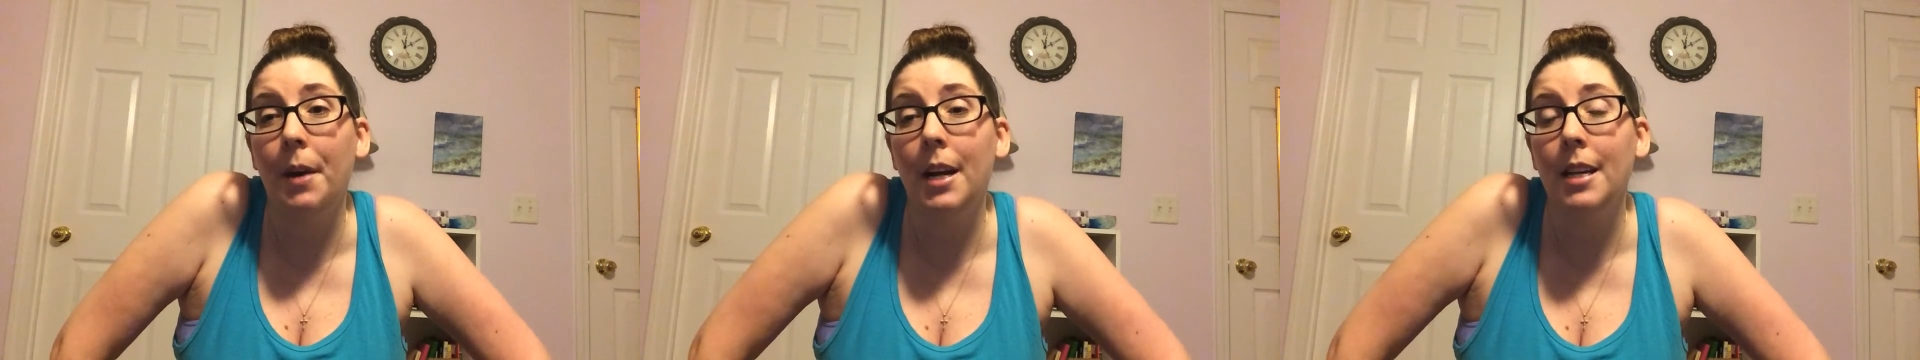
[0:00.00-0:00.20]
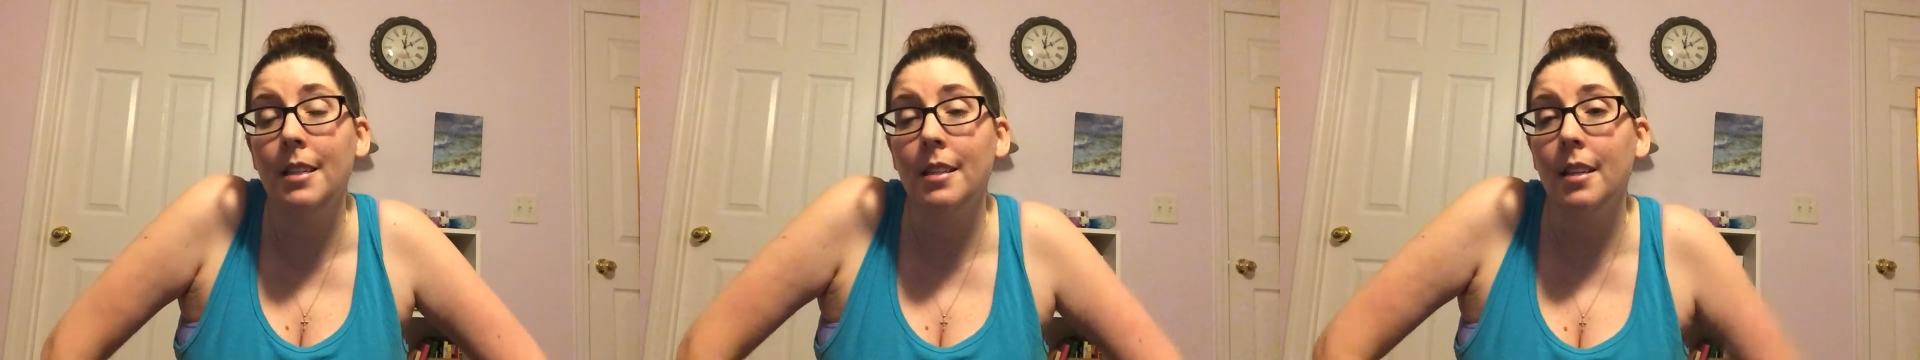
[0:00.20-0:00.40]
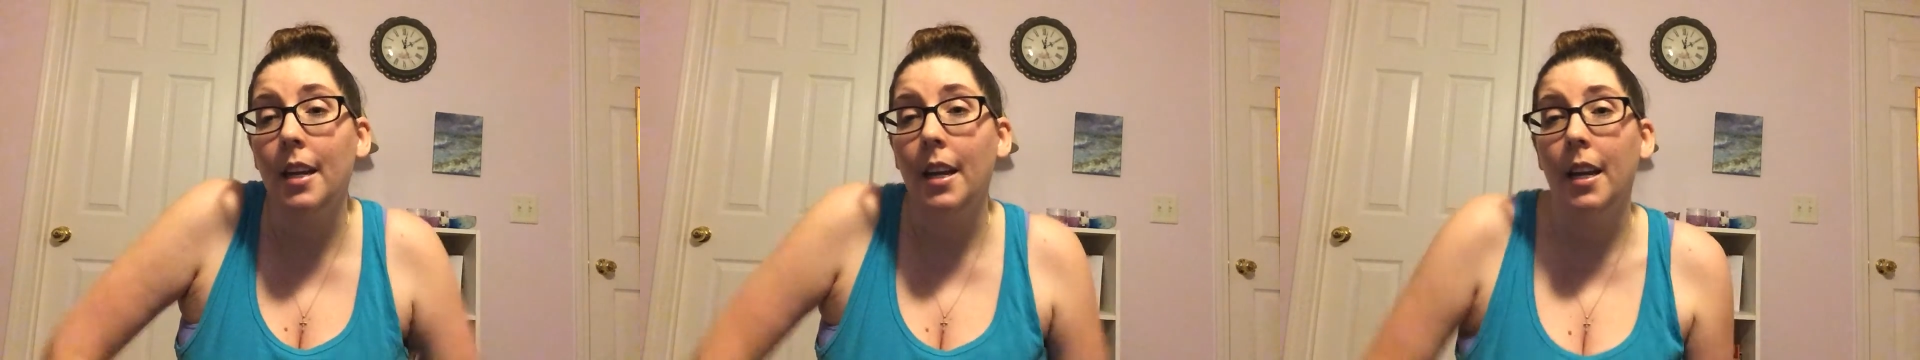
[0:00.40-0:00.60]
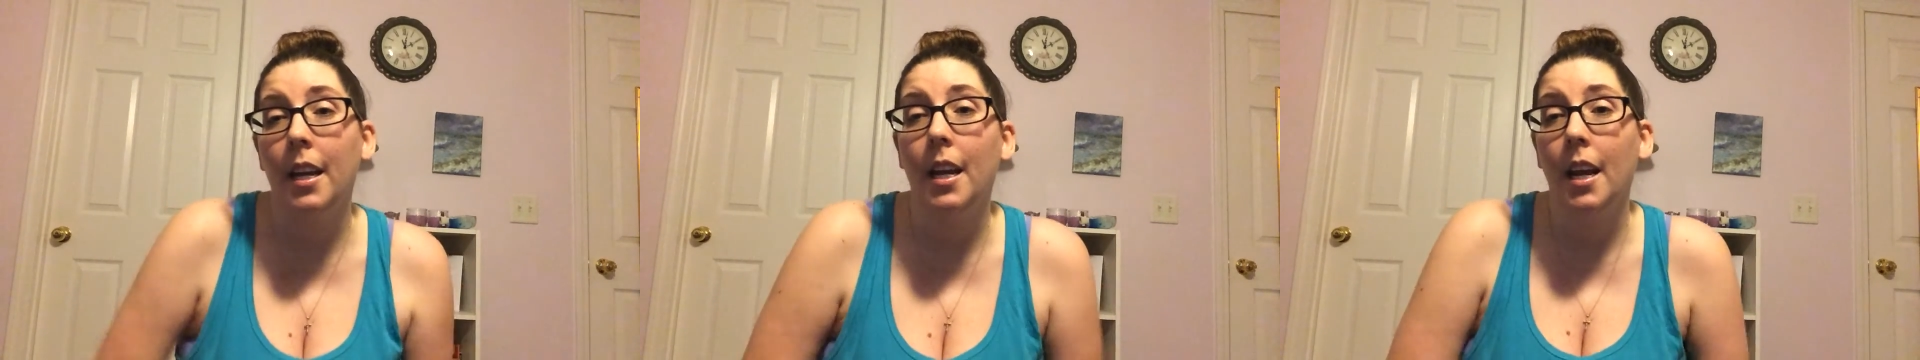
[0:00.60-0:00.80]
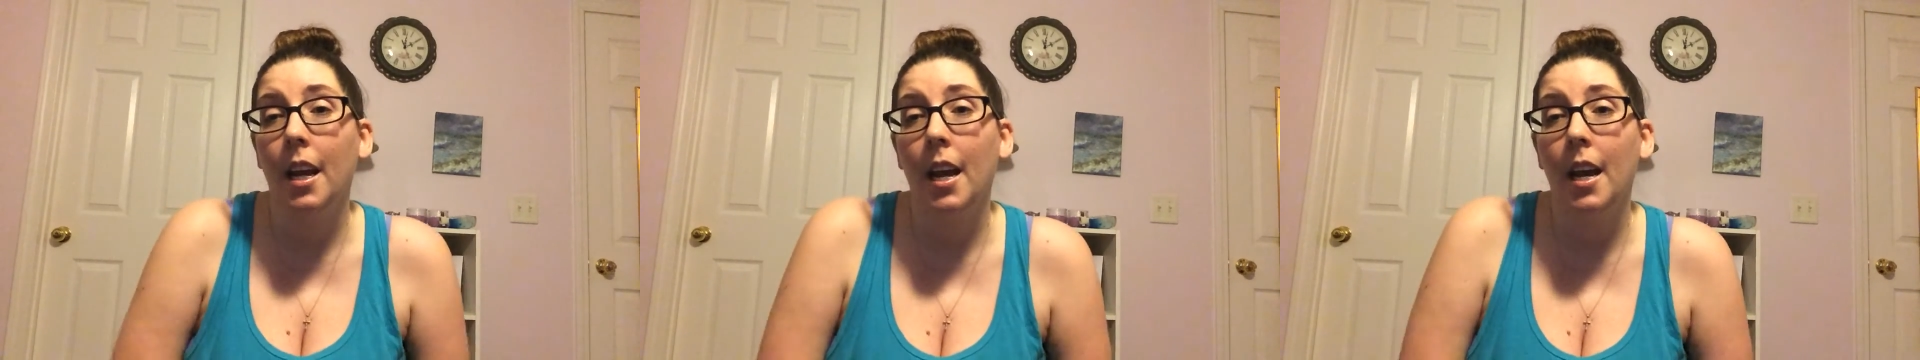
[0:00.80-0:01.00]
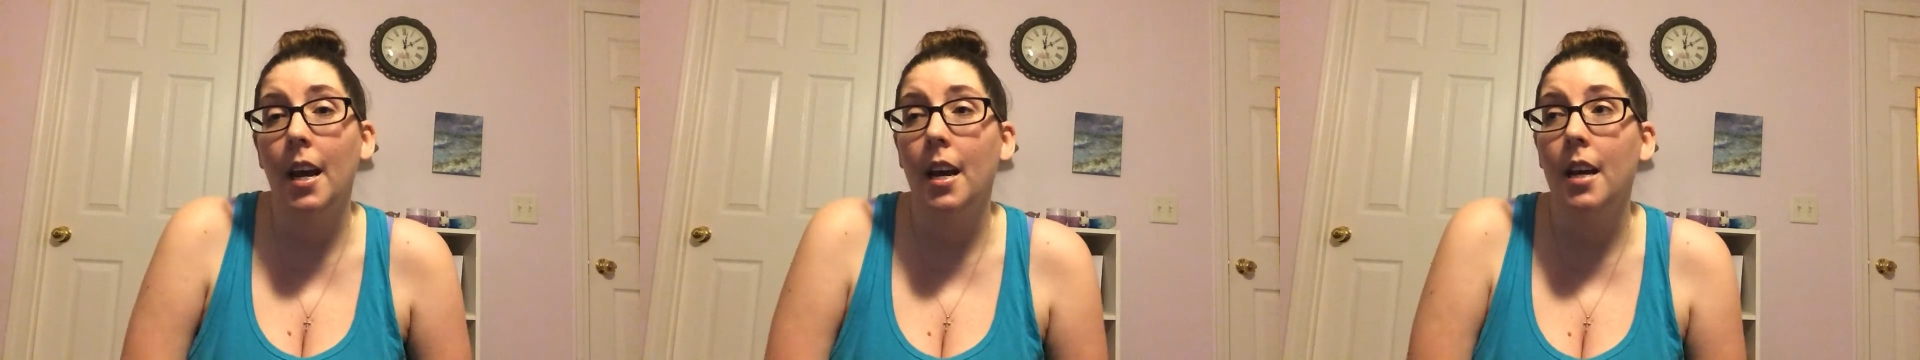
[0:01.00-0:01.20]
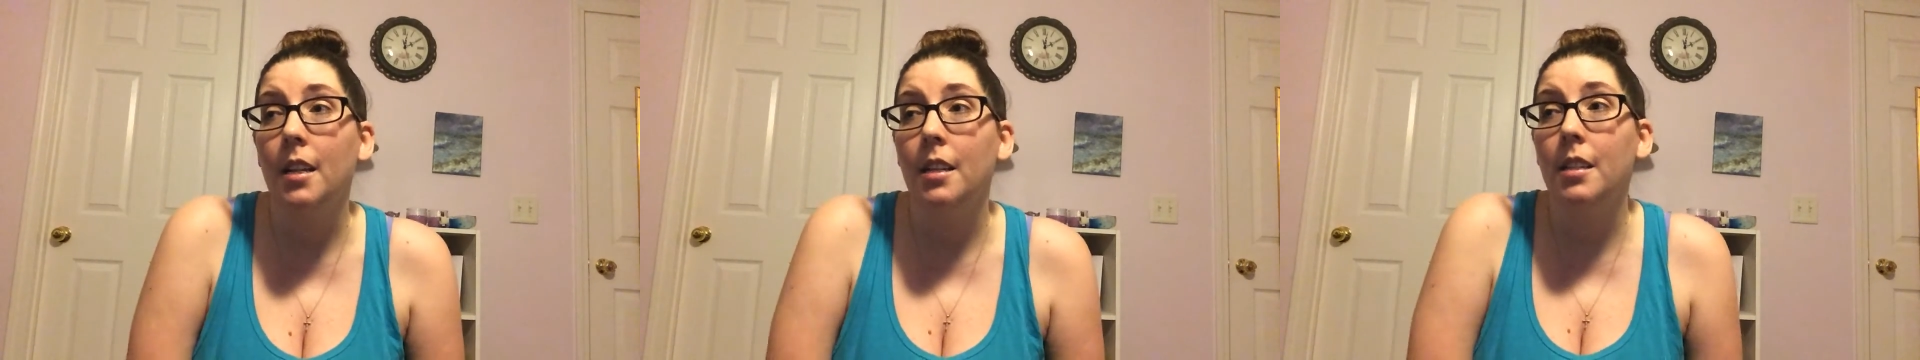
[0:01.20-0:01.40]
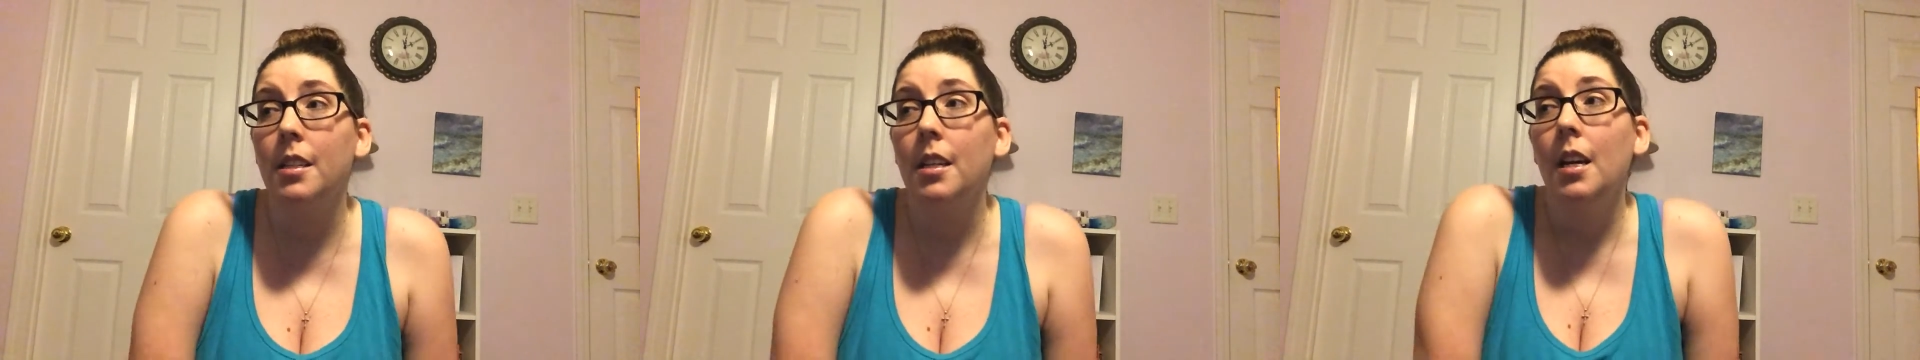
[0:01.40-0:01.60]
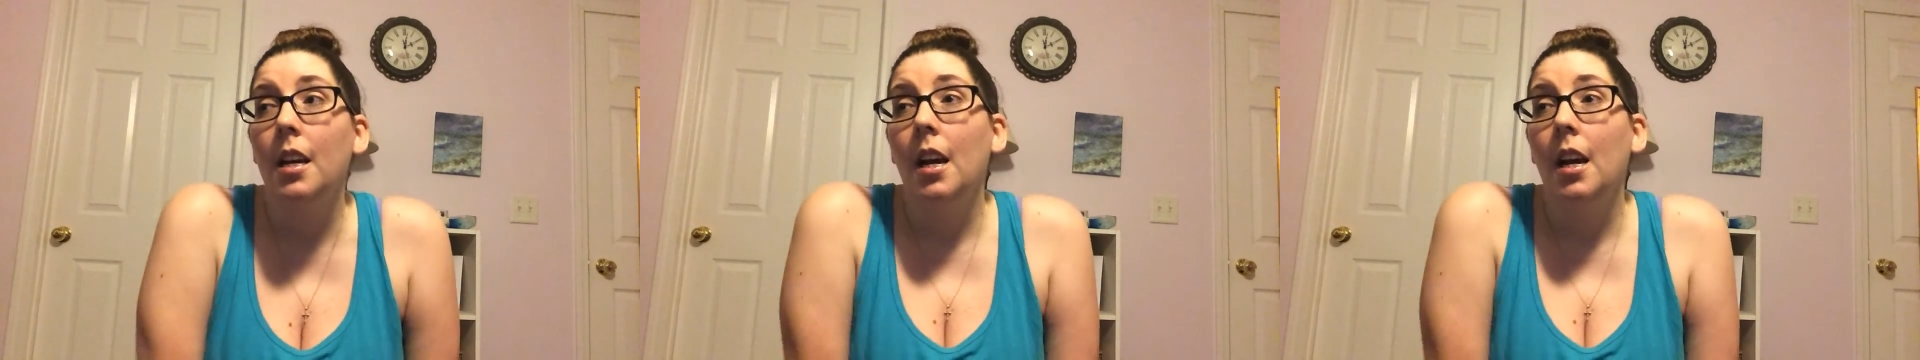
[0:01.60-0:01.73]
isolating, and